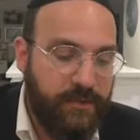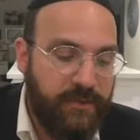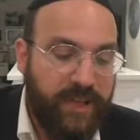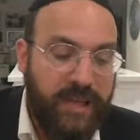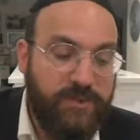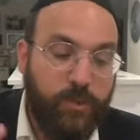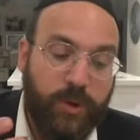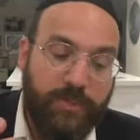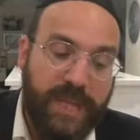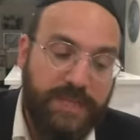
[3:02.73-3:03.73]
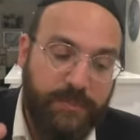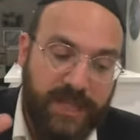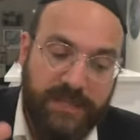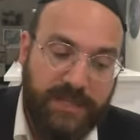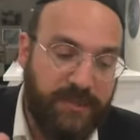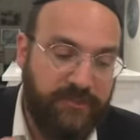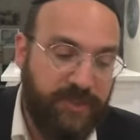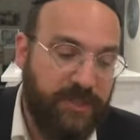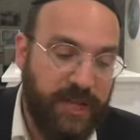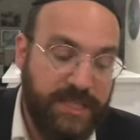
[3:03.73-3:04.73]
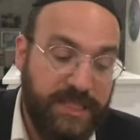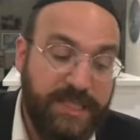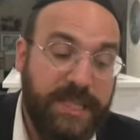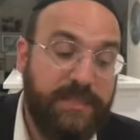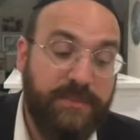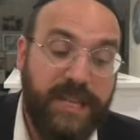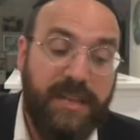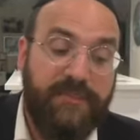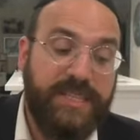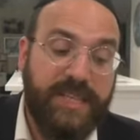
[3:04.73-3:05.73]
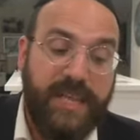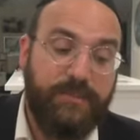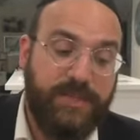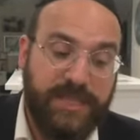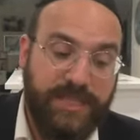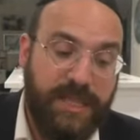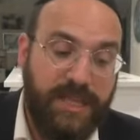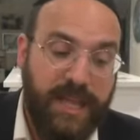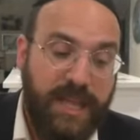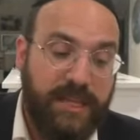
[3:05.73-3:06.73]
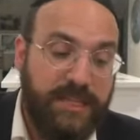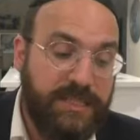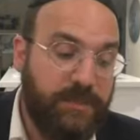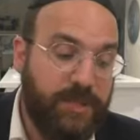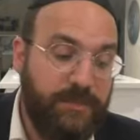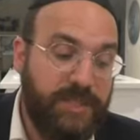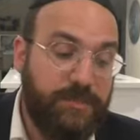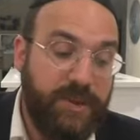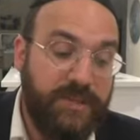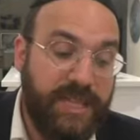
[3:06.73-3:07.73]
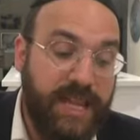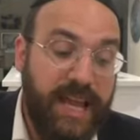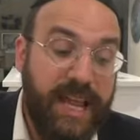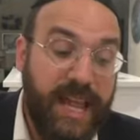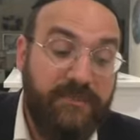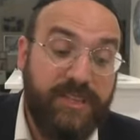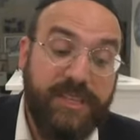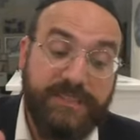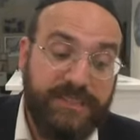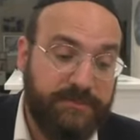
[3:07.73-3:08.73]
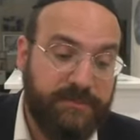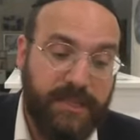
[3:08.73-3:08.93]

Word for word: Rav Chaim's warm gaze met the tear-filled eyes, and he said to him, "The Chafetz Chaim is to say that sometimes it's better to not have kids.